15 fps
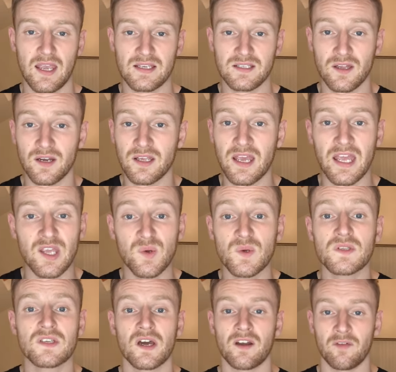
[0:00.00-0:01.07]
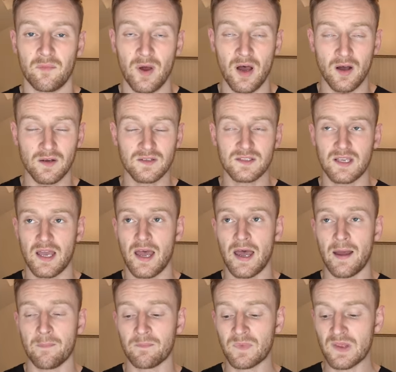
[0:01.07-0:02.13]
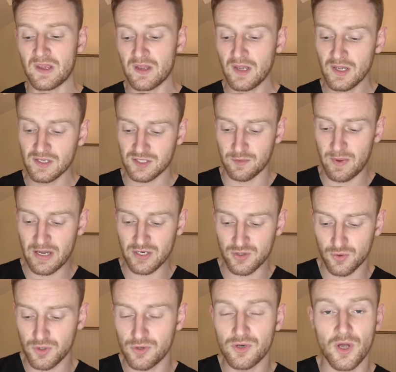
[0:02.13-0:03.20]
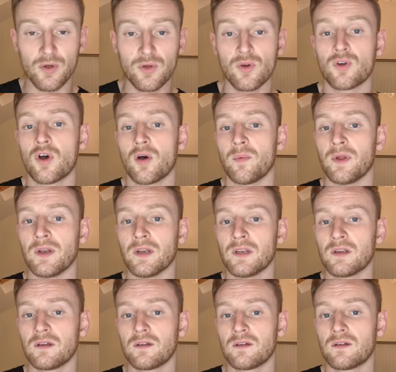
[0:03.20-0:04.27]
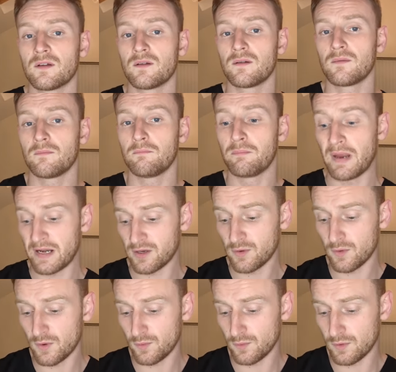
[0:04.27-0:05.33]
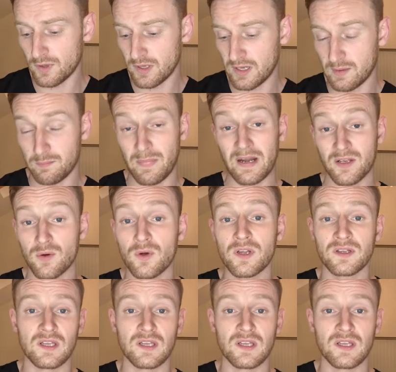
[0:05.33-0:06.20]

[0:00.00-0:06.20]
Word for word: is going to get you a ton of marks. Um, so make sure you know your common medical medical